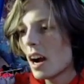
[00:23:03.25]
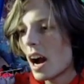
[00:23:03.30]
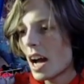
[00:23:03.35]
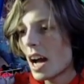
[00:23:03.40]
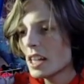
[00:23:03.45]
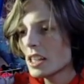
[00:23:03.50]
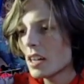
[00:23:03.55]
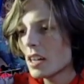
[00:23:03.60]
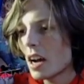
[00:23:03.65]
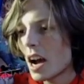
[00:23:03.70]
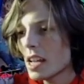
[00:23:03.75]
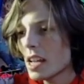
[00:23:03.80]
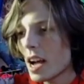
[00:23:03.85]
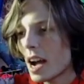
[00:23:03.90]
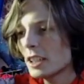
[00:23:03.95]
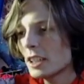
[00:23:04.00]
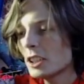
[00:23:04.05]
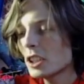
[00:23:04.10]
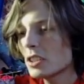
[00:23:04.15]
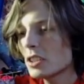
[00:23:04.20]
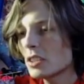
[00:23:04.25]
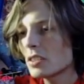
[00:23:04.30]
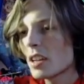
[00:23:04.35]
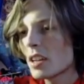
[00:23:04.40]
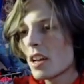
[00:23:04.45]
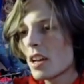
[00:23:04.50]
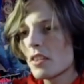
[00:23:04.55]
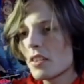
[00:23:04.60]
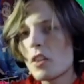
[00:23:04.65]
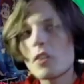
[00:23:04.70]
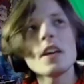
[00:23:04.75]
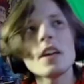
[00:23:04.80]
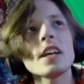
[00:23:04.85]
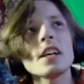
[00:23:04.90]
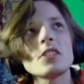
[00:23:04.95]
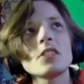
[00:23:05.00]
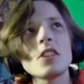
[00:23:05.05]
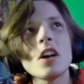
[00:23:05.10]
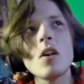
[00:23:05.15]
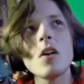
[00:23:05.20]
I I, I just the thing
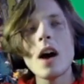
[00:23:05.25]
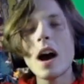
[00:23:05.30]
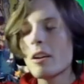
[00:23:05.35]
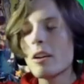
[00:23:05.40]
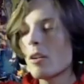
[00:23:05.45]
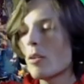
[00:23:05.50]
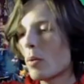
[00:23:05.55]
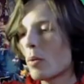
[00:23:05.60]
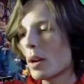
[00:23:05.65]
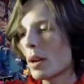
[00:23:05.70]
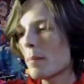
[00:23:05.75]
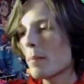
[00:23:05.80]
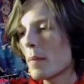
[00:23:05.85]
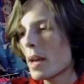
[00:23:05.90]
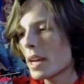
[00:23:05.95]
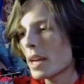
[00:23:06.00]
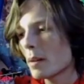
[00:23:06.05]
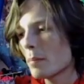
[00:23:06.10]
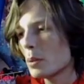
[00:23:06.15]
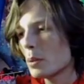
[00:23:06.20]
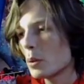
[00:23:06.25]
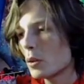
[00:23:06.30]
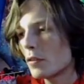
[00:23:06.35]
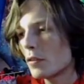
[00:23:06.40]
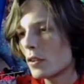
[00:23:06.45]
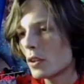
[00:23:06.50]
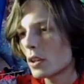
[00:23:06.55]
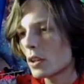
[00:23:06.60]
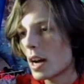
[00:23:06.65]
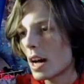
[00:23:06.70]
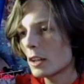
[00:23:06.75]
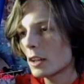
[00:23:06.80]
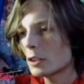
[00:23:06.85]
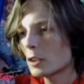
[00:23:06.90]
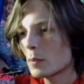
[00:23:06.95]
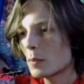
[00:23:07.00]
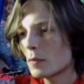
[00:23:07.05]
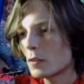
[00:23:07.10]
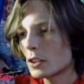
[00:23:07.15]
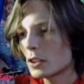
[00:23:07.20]
is though, I don't want to make a beautiful
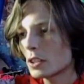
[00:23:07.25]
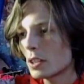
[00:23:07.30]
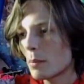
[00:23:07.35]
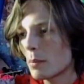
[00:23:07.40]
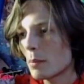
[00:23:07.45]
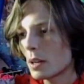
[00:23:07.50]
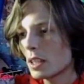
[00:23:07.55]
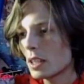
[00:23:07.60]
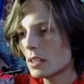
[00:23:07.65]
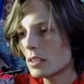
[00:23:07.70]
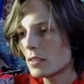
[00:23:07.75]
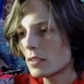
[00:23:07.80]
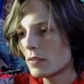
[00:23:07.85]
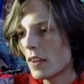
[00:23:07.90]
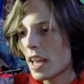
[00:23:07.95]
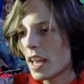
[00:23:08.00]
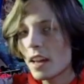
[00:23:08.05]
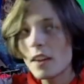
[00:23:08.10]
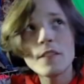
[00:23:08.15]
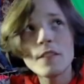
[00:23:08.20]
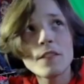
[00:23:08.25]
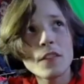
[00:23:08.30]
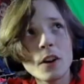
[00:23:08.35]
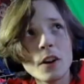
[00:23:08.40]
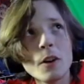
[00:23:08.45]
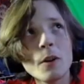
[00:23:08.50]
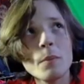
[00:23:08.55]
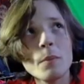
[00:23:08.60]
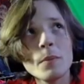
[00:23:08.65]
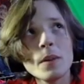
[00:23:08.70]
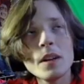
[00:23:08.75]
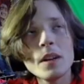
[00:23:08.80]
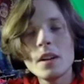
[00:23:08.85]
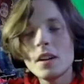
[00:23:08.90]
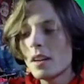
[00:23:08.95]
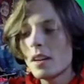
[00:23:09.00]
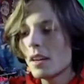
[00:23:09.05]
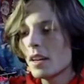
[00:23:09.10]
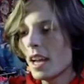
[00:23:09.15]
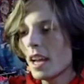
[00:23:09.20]
costume for somebody's fan film
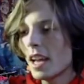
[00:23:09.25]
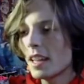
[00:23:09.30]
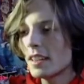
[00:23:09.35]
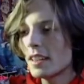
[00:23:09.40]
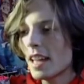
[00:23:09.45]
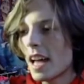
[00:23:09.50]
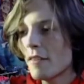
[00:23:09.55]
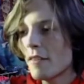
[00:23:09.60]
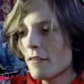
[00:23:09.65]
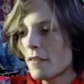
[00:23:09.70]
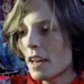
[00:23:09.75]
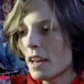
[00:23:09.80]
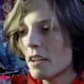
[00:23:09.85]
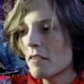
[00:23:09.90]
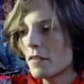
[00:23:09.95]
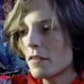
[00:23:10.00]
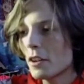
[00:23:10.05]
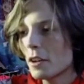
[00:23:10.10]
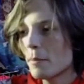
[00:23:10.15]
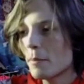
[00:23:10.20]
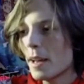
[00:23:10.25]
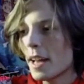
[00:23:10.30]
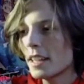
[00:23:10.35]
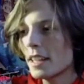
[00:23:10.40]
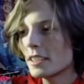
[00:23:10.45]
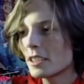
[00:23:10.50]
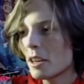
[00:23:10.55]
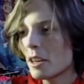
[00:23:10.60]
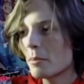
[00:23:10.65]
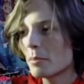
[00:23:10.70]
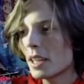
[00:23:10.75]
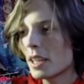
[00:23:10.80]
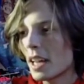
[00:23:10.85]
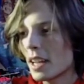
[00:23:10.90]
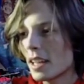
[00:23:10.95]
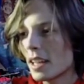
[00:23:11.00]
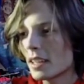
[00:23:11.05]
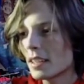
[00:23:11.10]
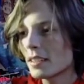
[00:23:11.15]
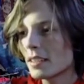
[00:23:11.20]
and that fan film ends up
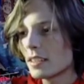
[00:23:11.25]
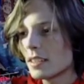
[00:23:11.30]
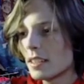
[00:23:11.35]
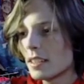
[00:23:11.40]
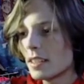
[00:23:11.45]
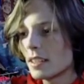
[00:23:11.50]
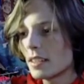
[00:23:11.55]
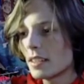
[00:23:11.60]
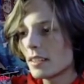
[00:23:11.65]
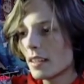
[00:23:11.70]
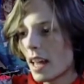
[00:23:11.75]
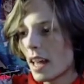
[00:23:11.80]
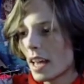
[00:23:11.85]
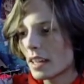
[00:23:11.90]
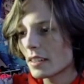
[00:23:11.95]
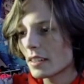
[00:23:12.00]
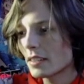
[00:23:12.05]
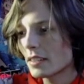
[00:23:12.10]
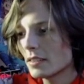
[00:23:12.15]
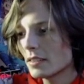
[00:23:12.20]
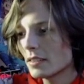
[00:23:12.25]
getting like